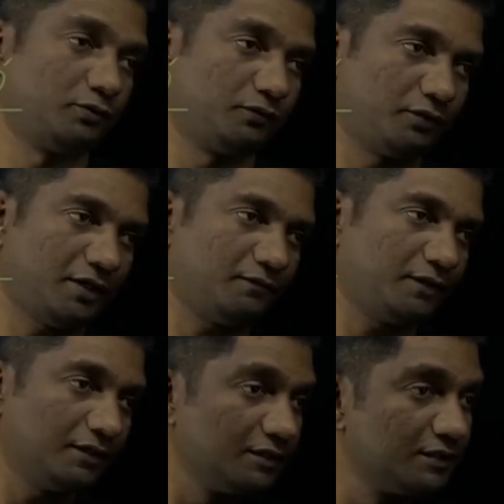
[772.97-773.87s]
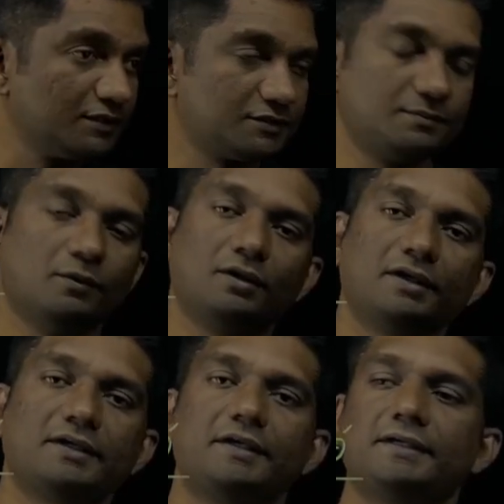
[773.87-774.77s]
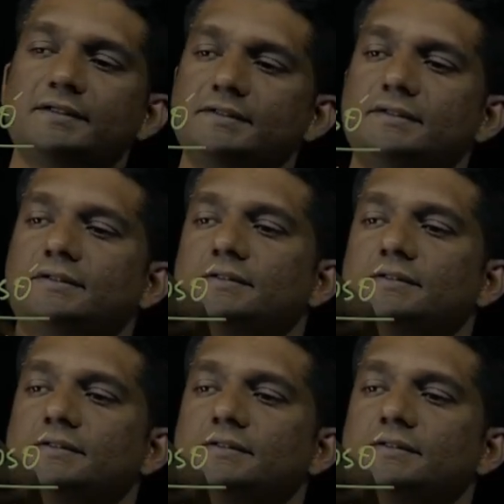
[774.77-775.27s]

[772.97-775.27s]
So if you have a smaller radius,